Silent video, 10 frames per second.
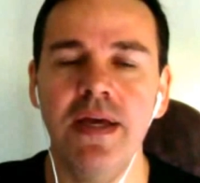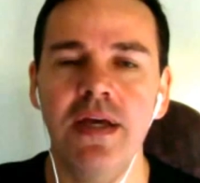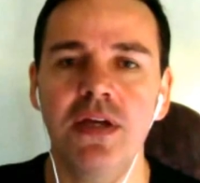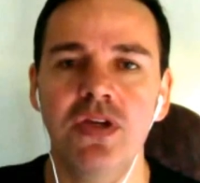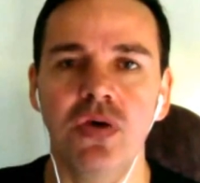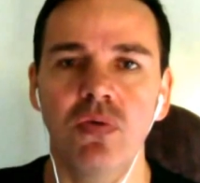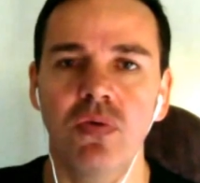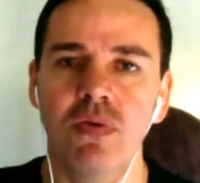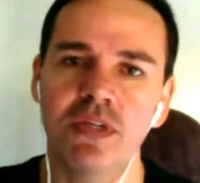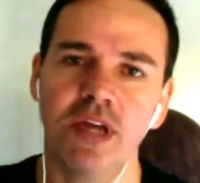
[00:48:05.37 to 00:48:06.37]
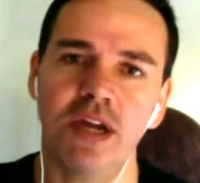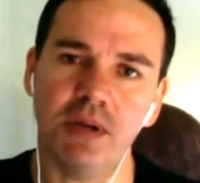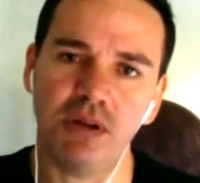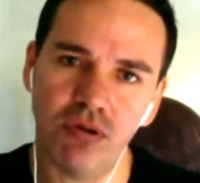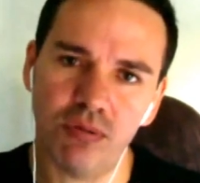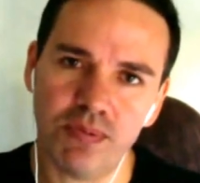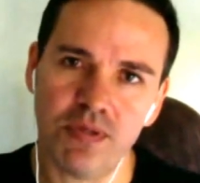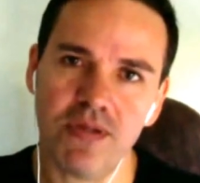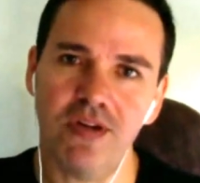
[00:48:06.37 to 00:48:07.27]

So starting them in groups,